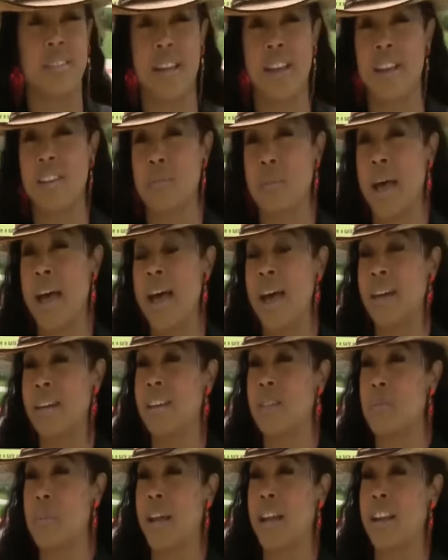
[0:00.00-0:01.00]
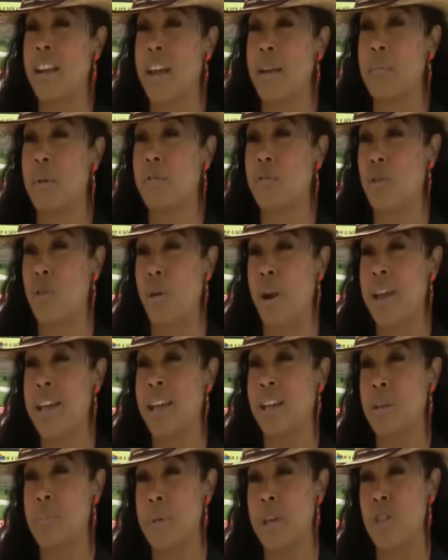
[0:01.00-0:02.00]
school that stands behind us by the name of
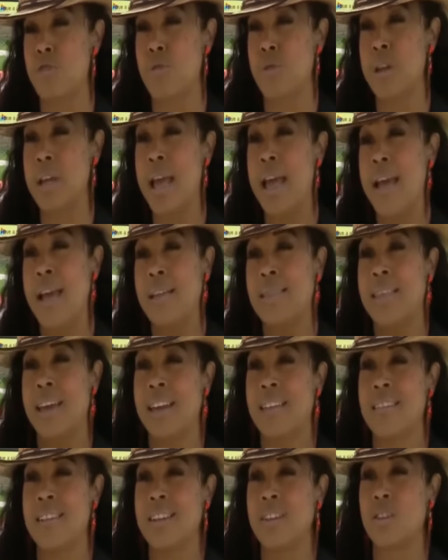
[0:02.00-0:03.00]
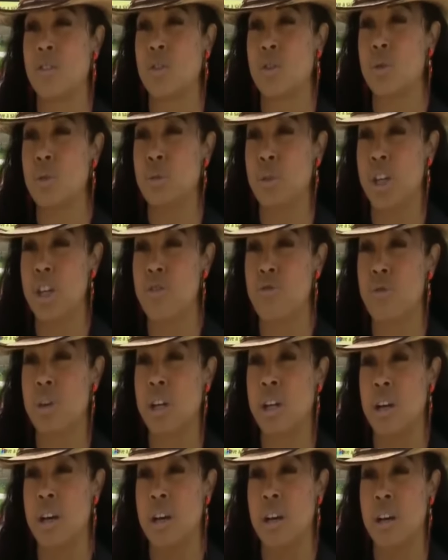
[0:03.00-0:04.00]
Gray Elementary, that is in the school
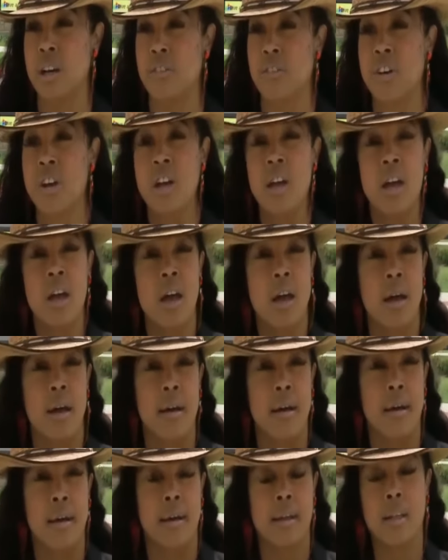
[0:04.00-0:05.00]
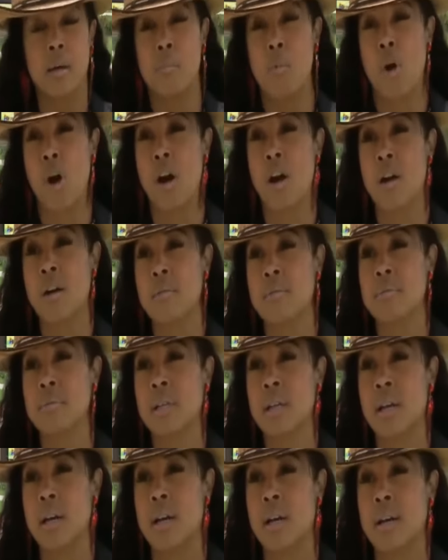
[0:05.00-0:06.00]
district of Lamar
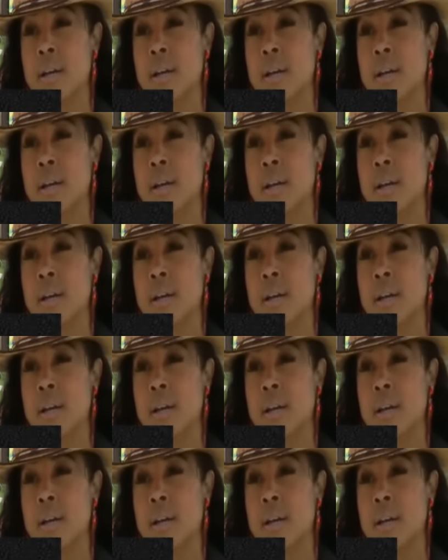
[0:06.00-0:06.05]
